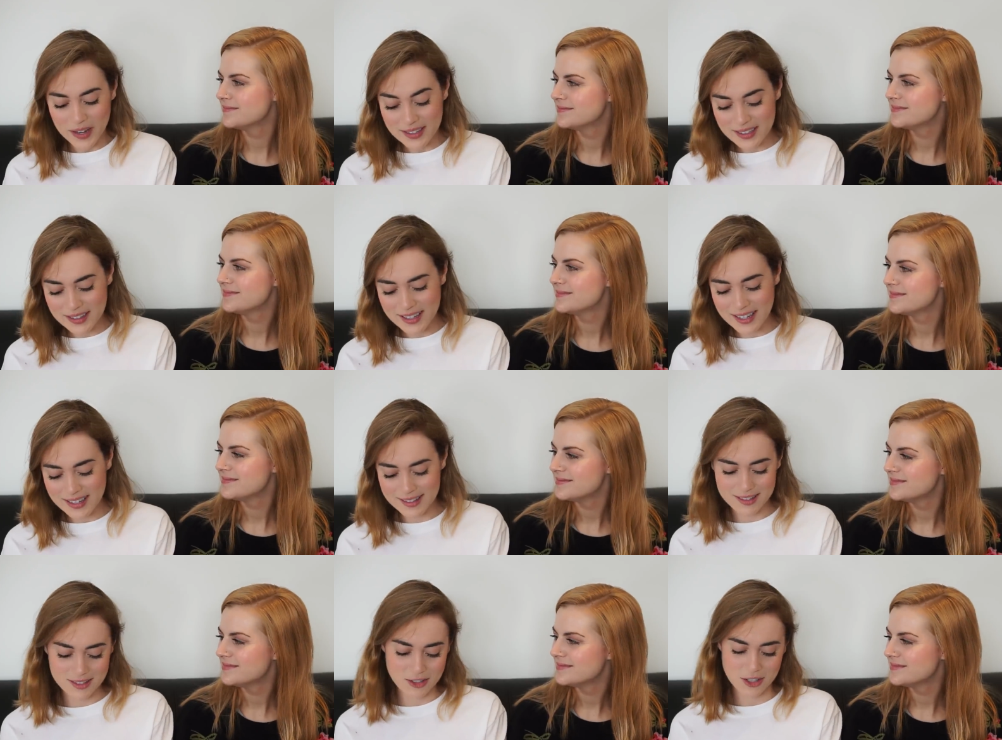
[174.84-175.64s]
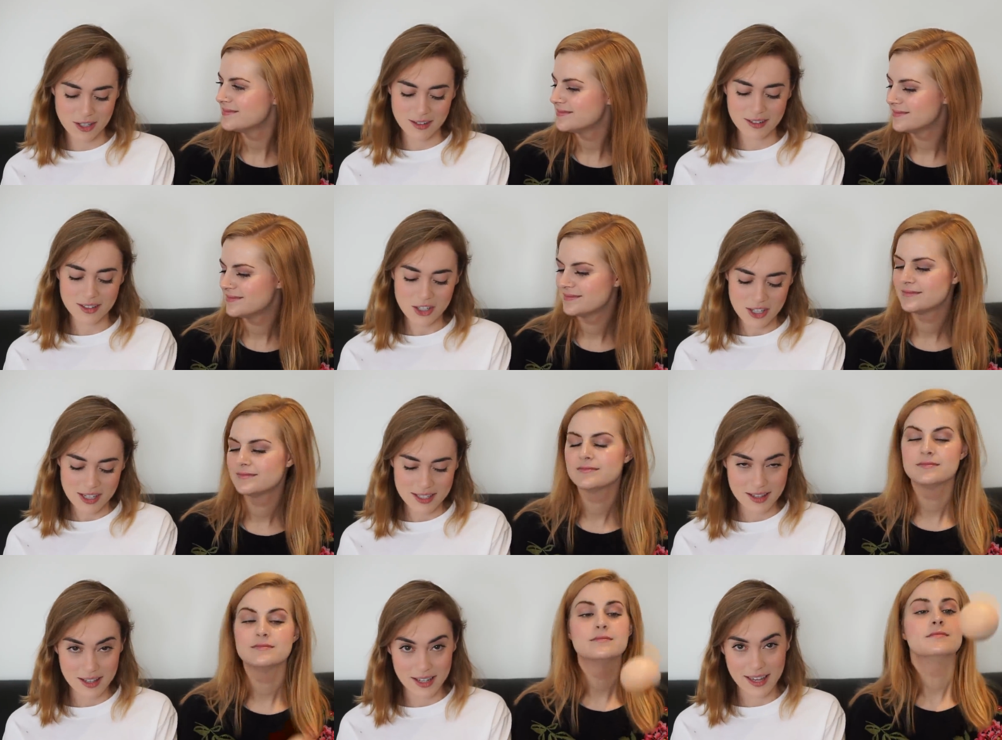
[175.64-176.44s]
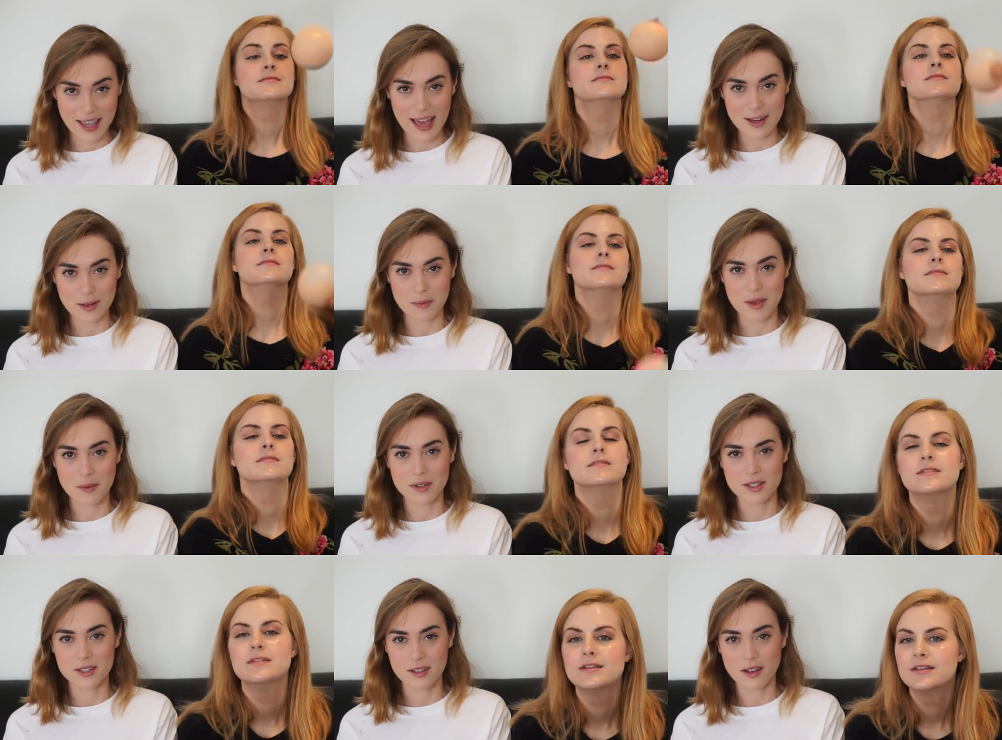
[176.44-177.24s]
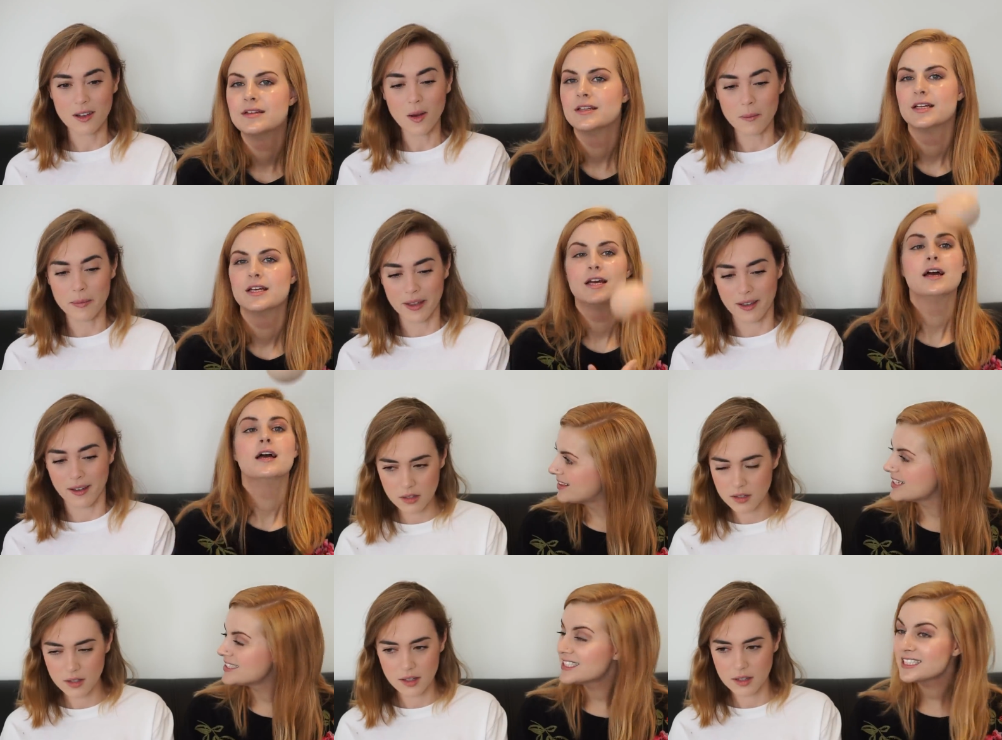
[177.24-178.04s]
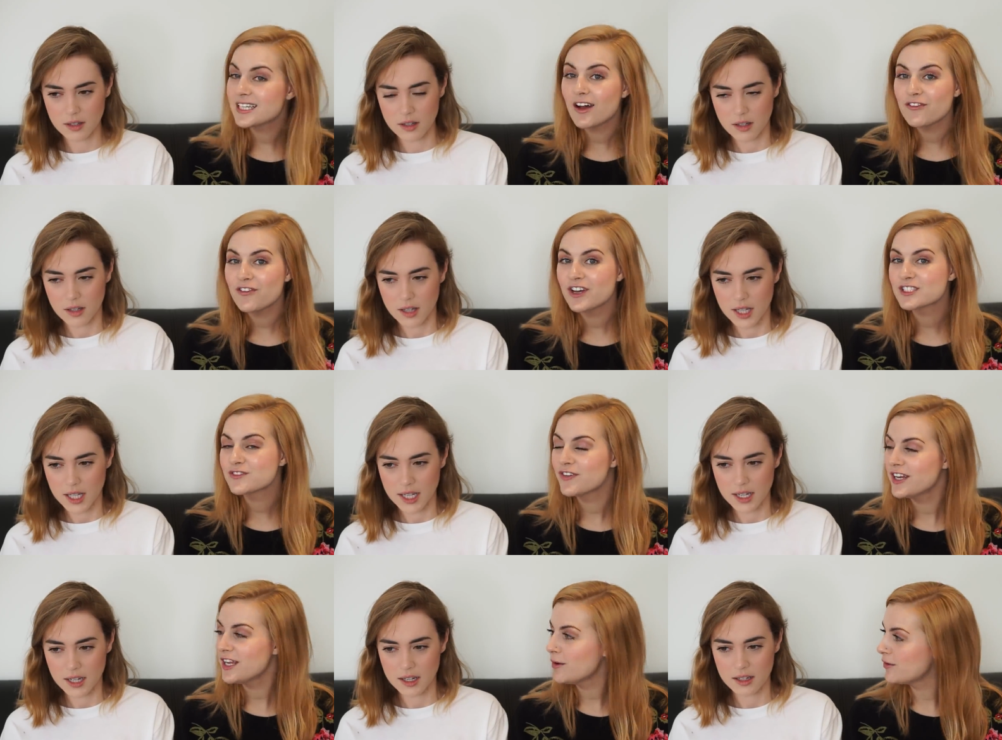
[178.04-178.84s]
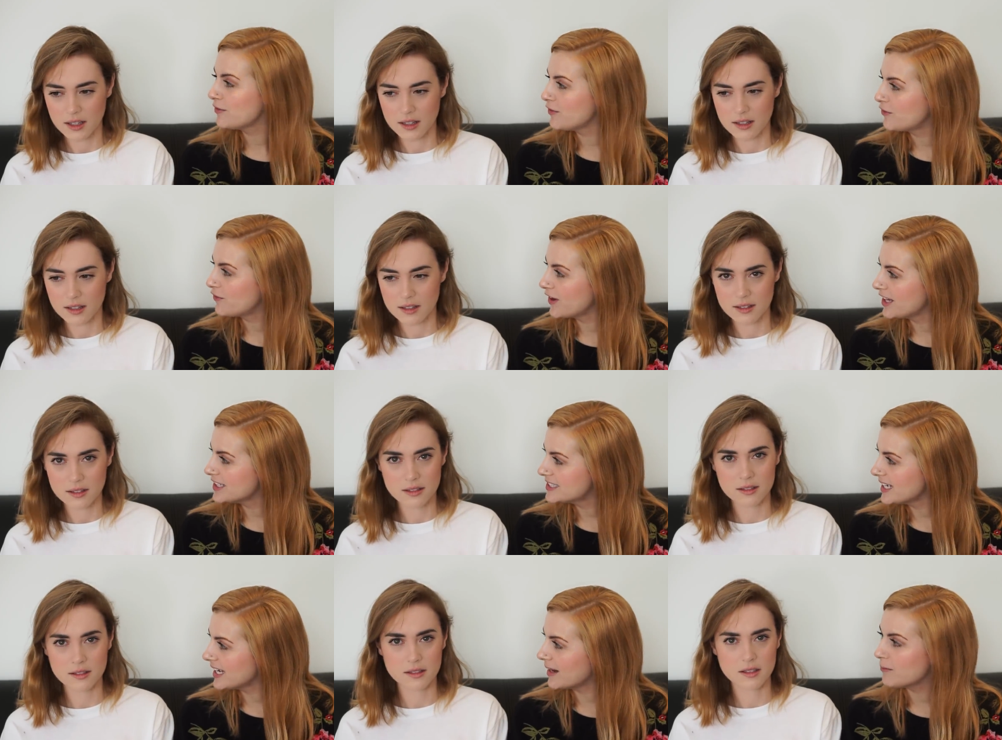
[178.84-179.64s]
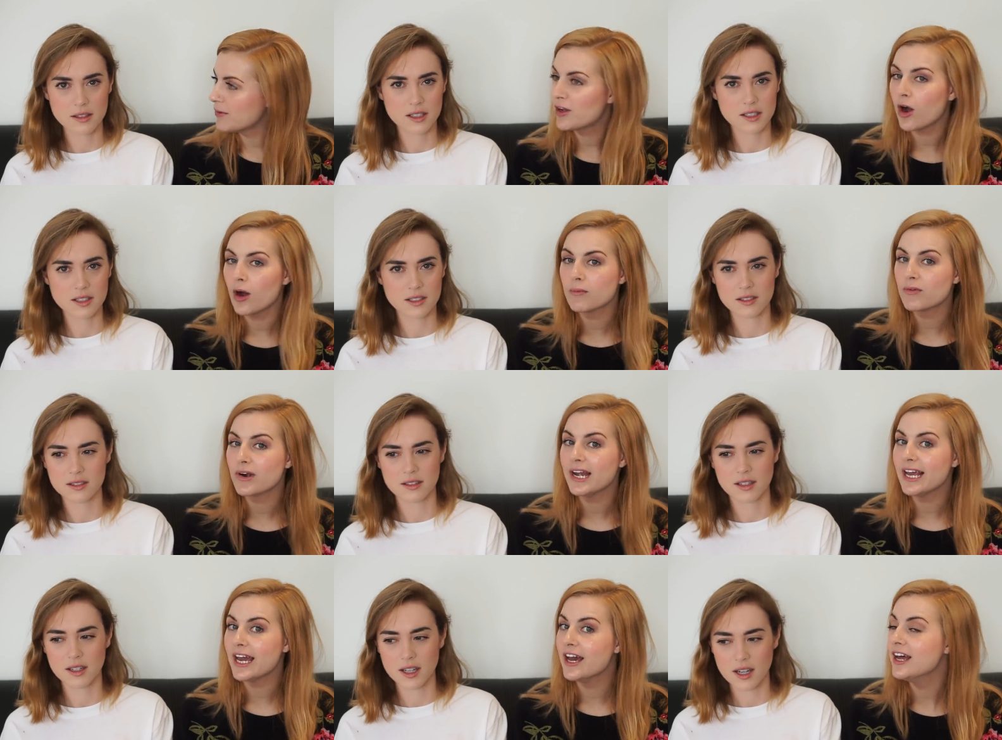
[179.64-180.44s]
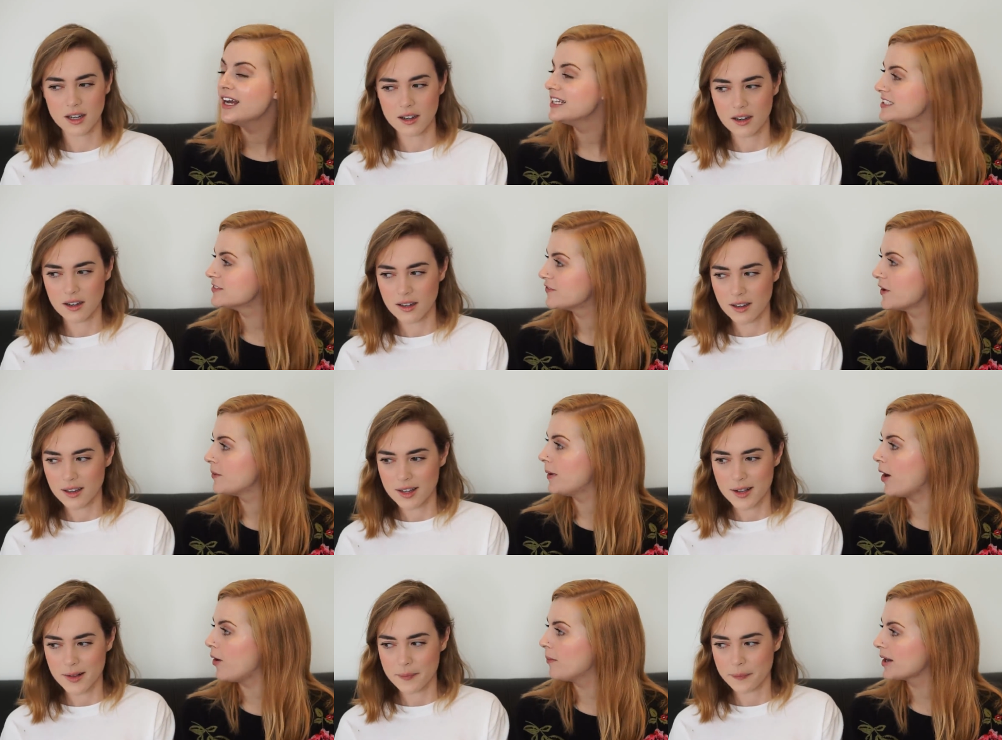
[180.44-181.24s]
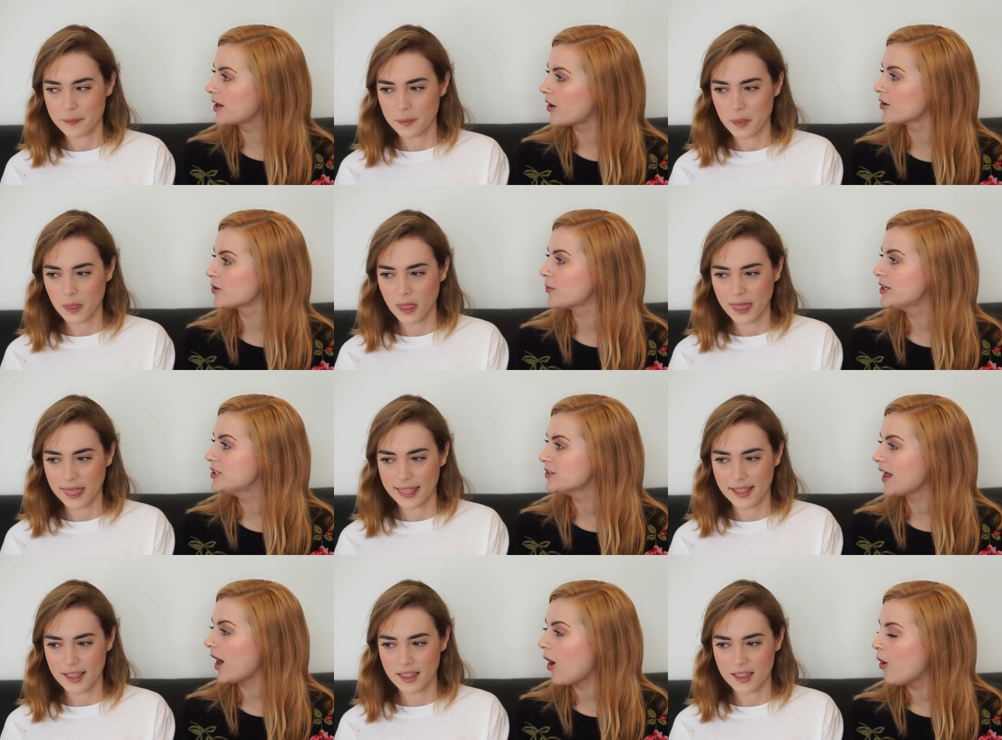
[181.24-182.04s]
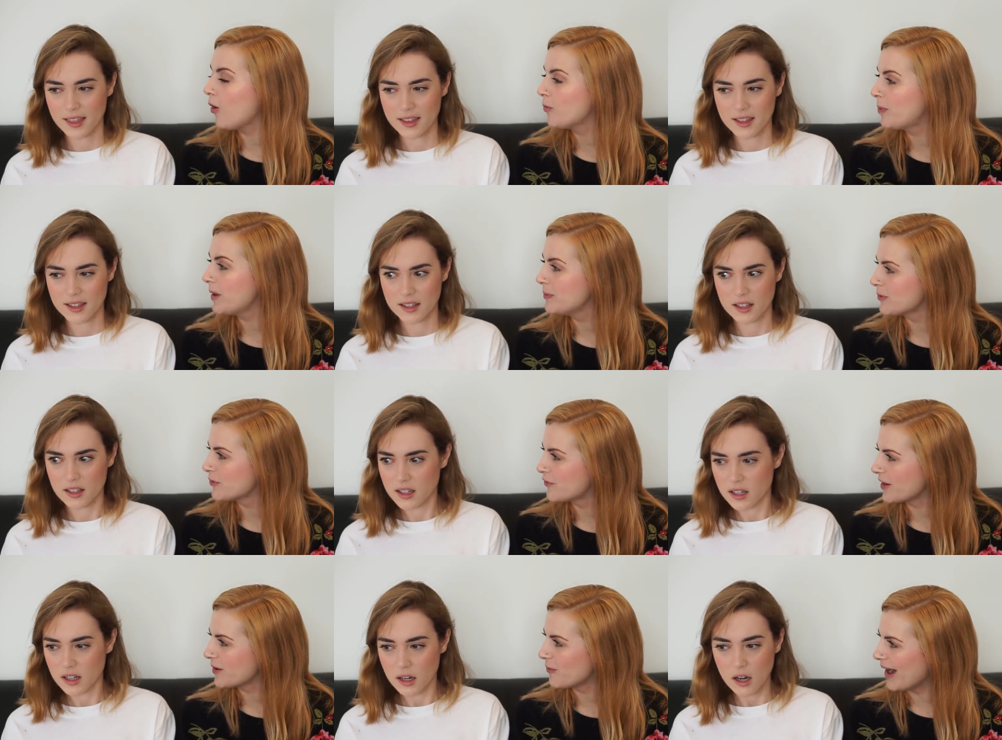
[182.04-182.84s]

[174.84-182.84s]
Speaker 1: We did the Institute, she did the Academy, which is a lot bigger. This is
Speaker 2: our first video with you 30, and we got up really early to film it. Oh my god, are we doing that old people thing